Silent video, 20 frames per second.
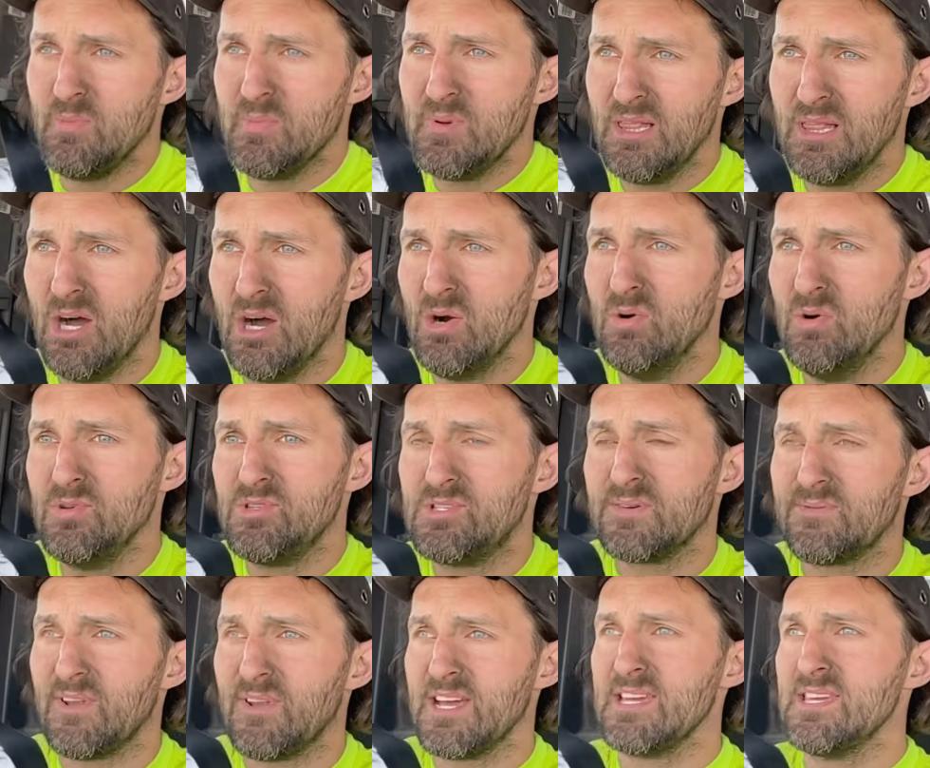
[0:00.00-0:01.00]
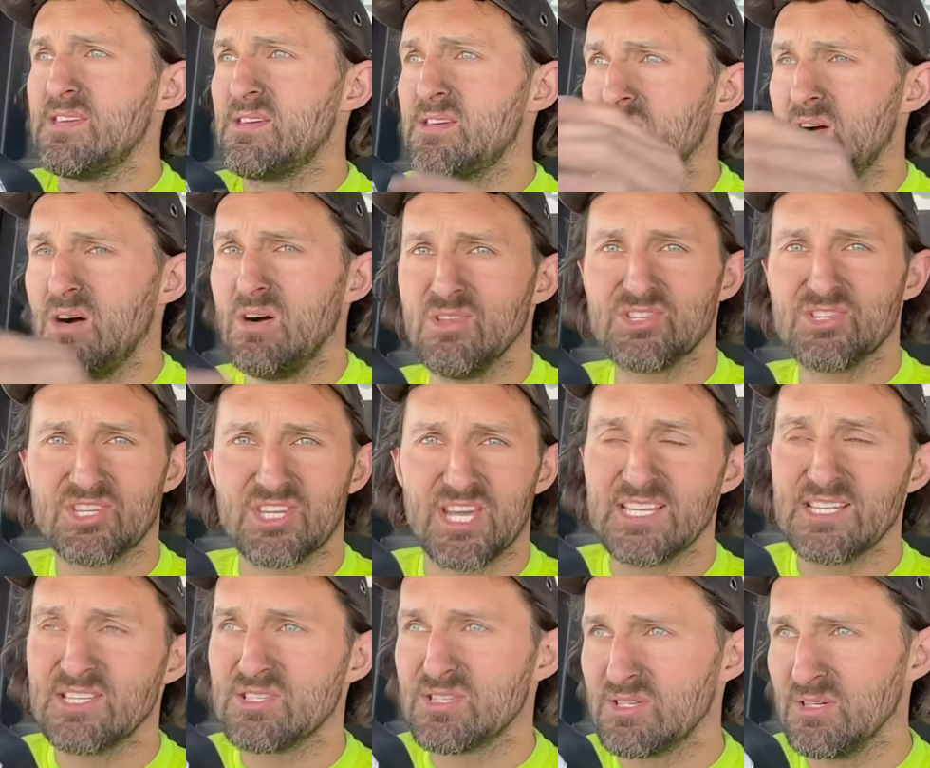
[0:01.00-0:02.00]
me loads of like
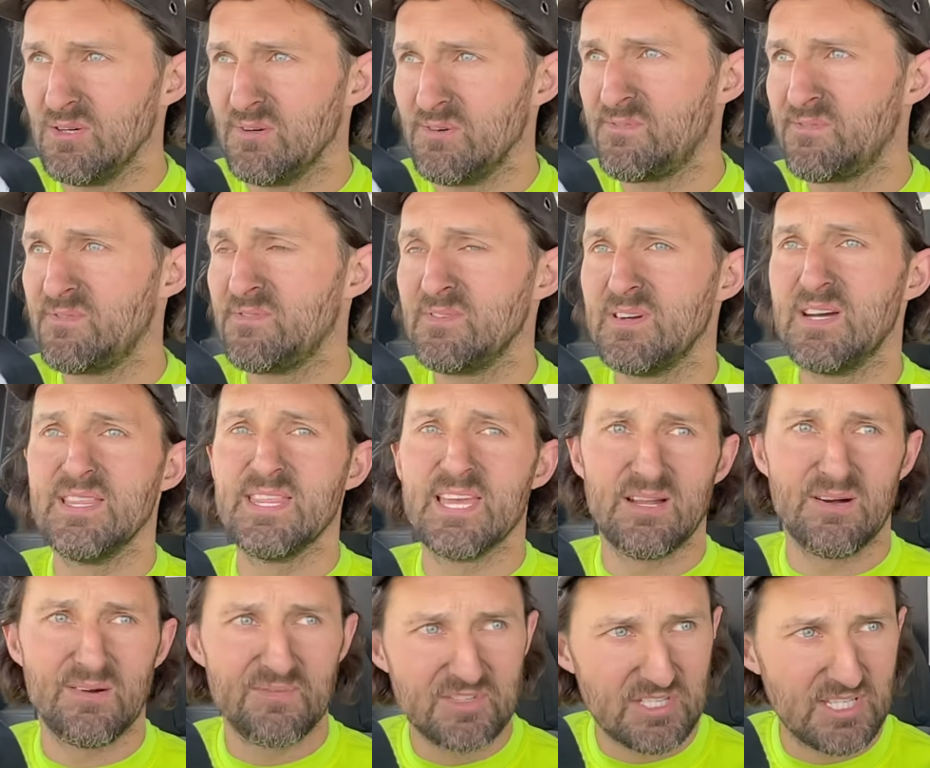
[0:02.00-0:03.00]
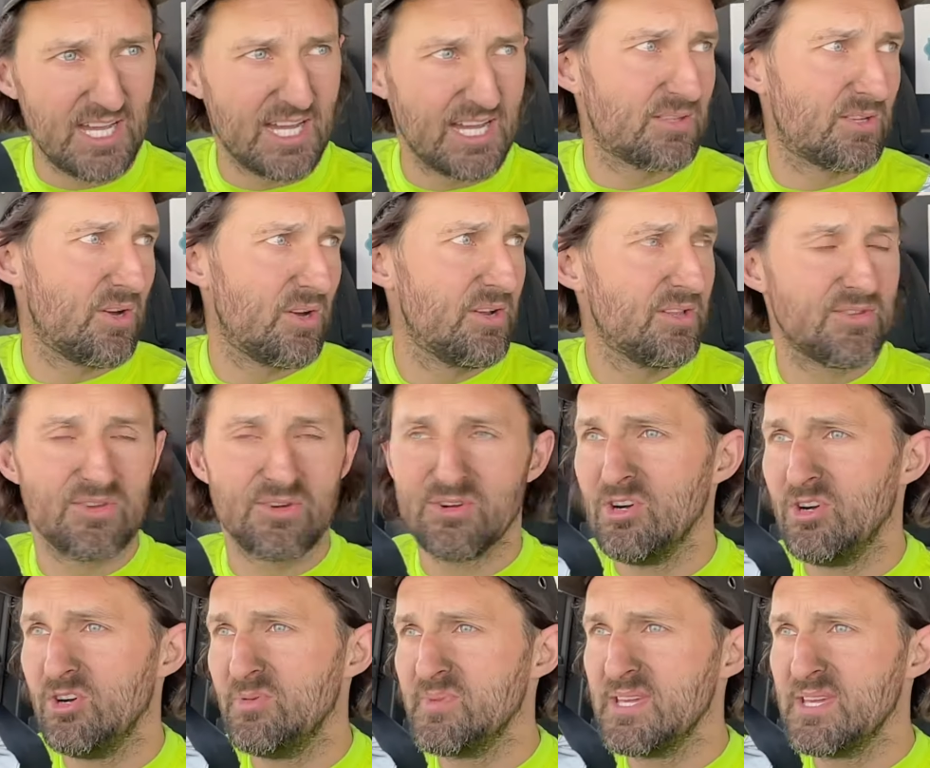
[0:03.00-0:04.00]
on-site stuff and then obviously I'd gone and done
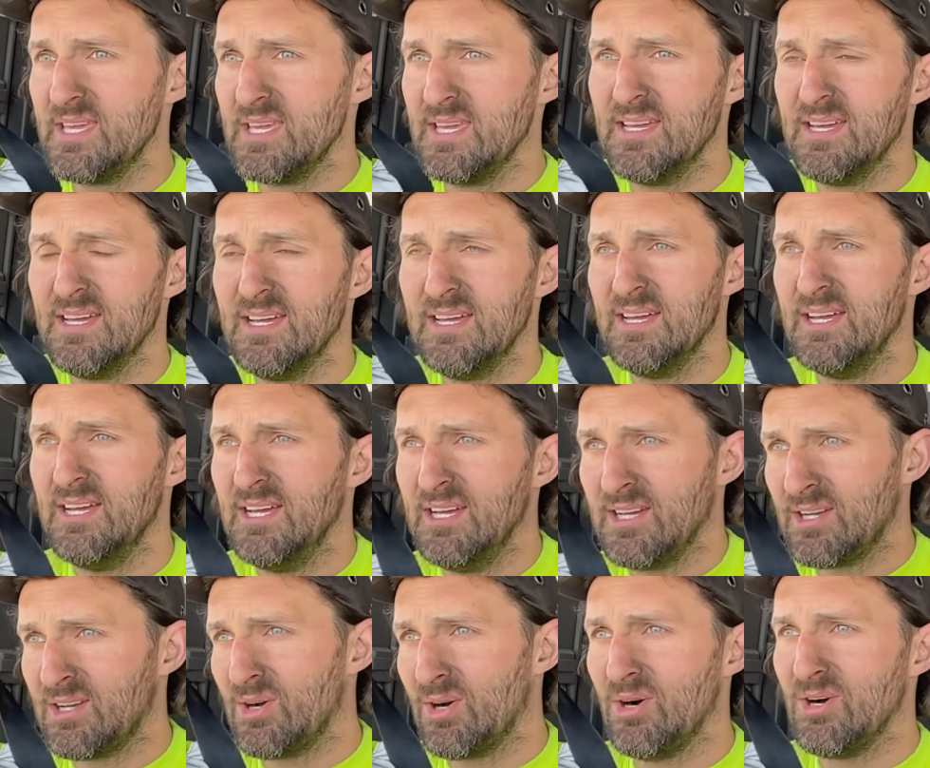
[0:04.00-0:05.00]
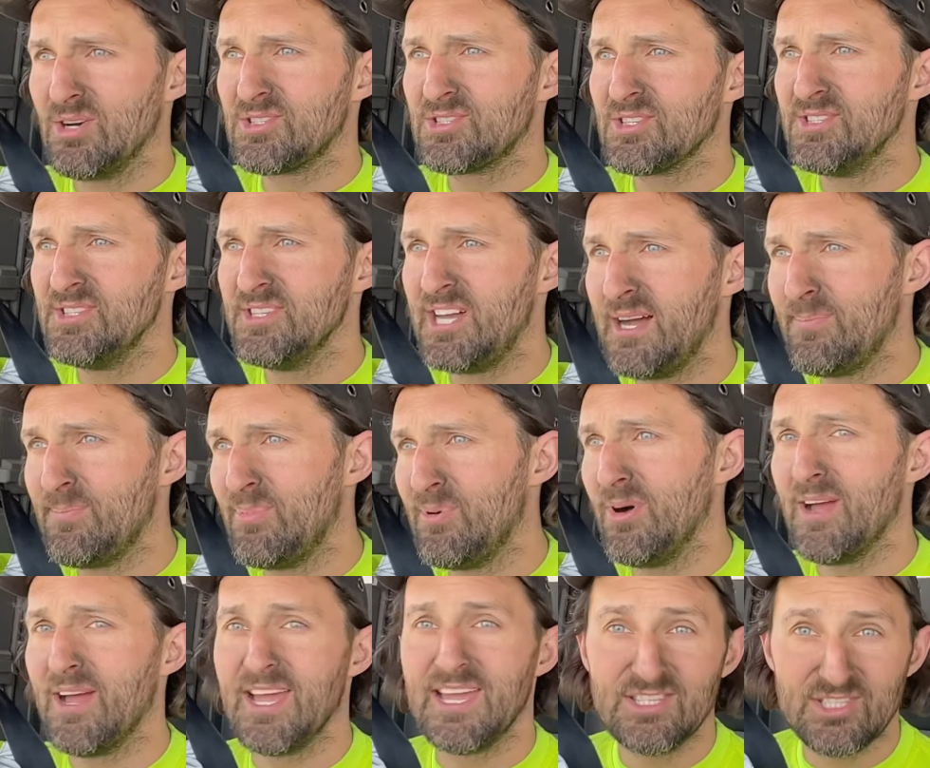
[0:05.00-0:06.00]
all my courses and that
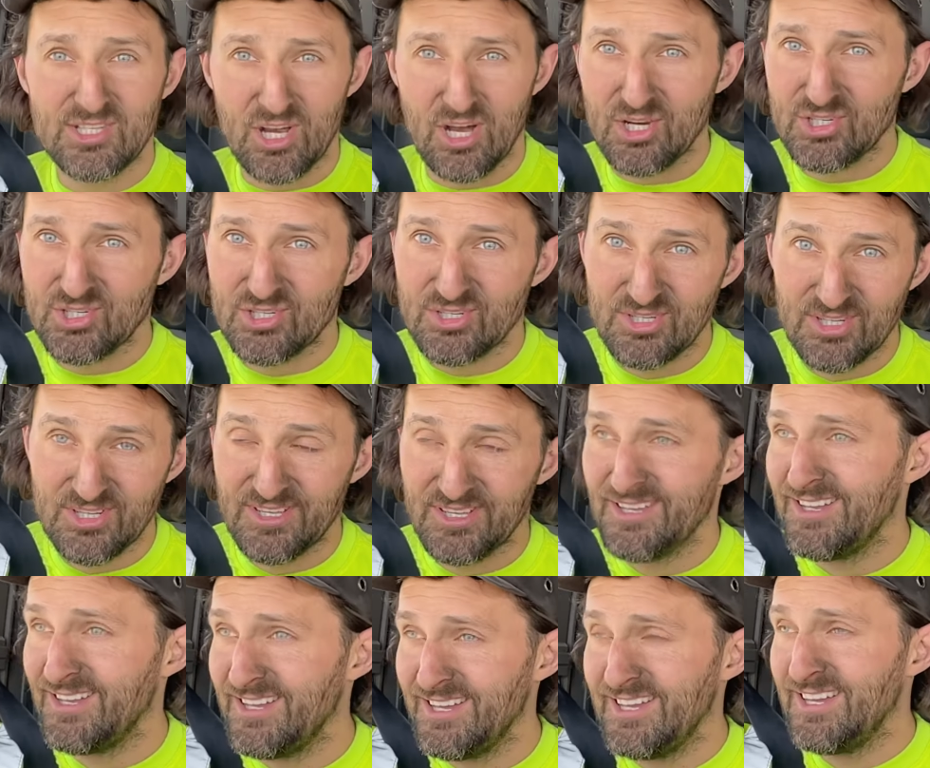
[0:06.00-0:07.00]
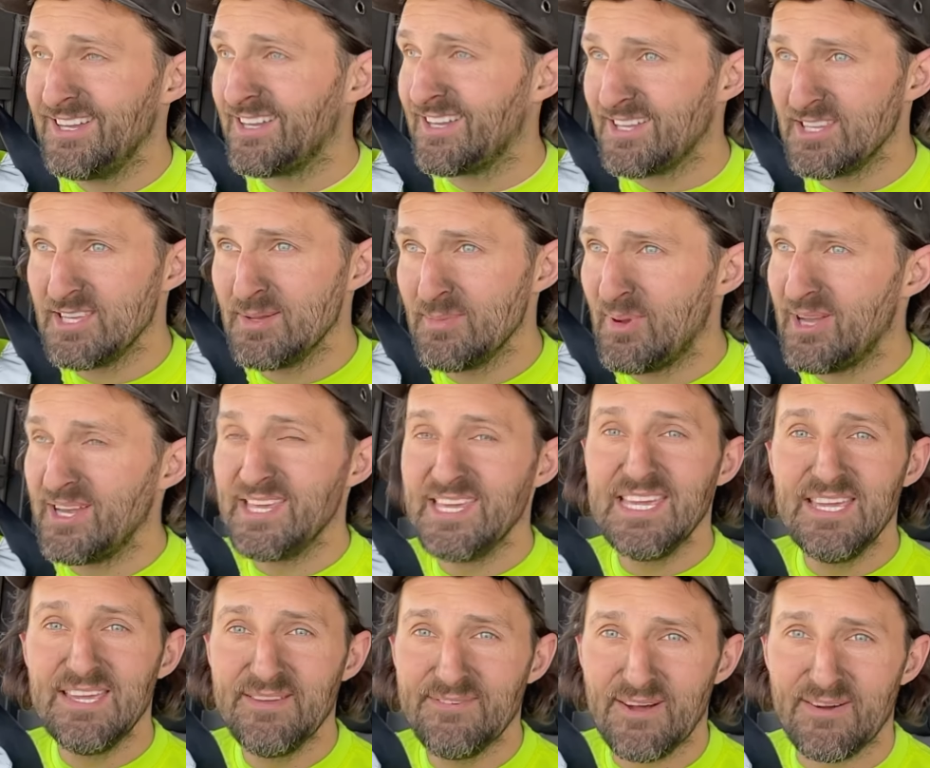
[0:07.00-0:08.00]
but hey Josh can you
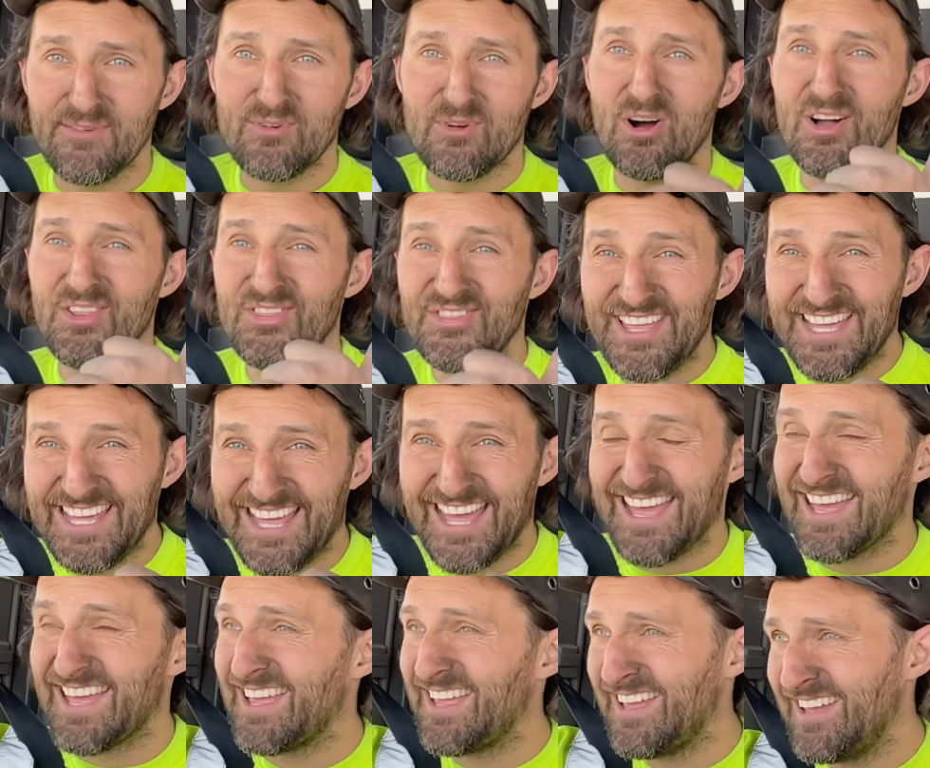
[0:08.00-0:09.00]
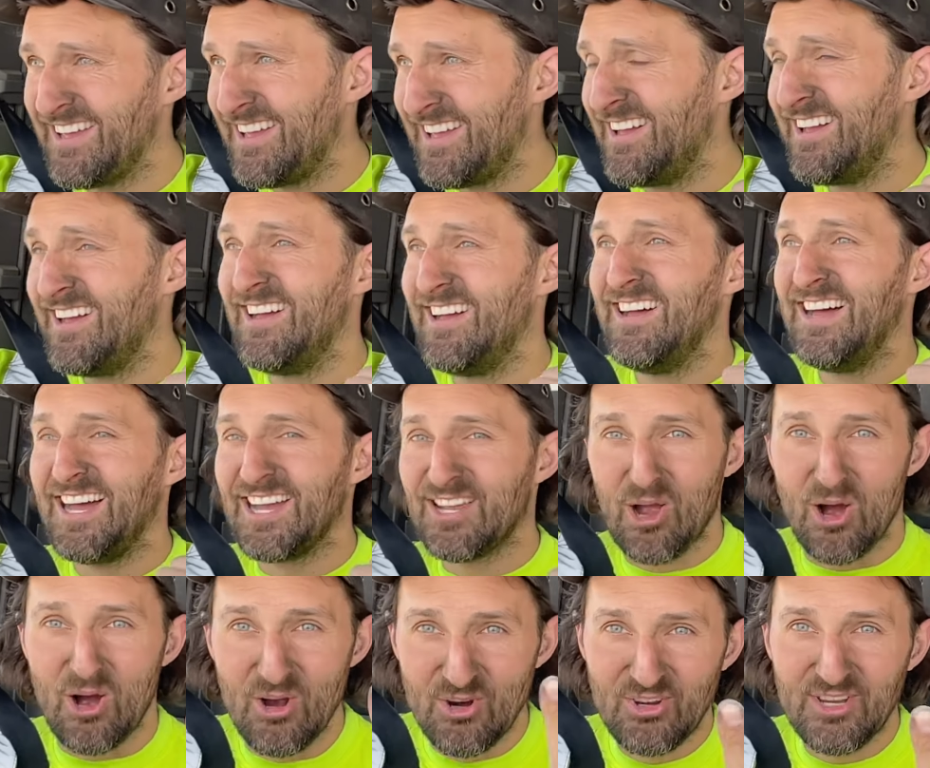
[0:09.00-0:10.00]
believe I've got a digger a
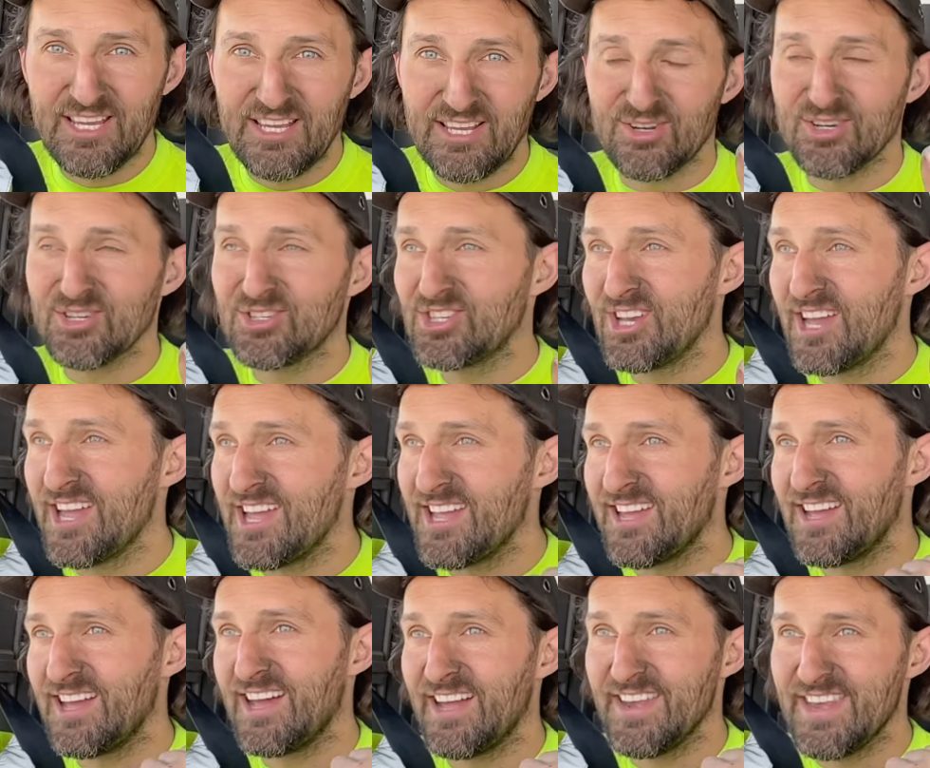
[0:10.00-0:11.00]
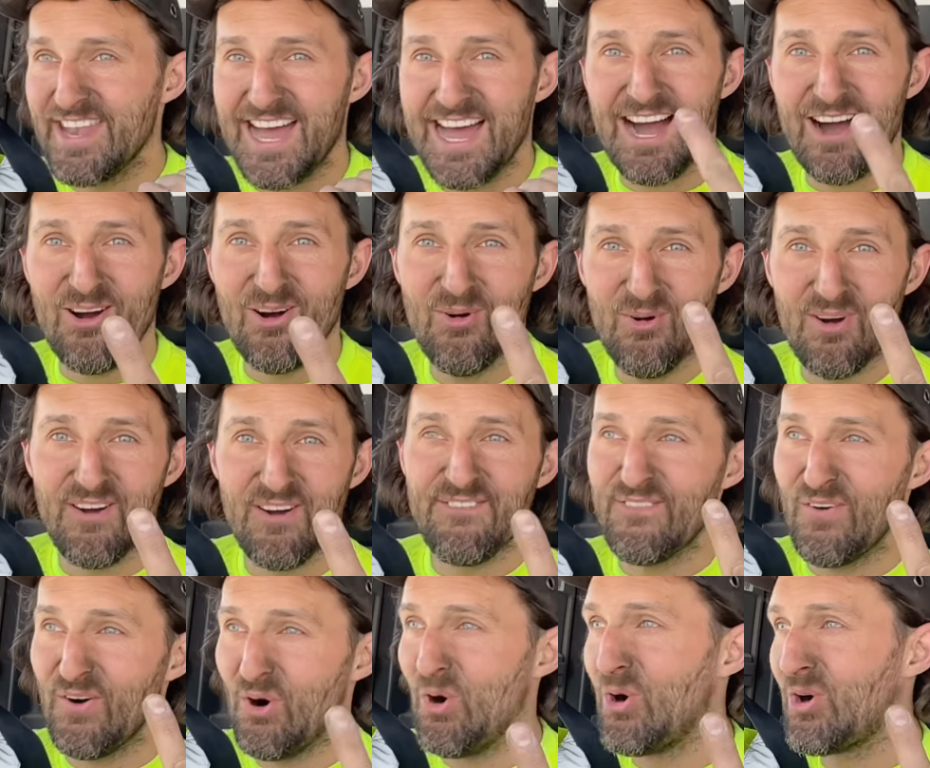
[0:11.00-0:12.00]
concrete crusher and now a
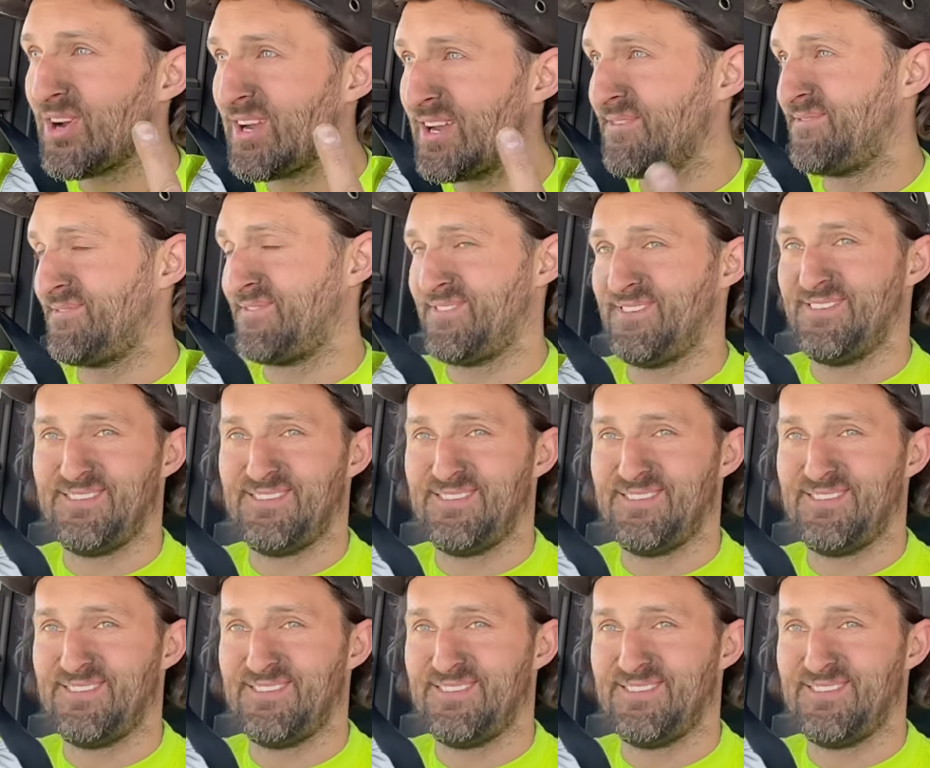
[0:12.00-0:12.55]
forklift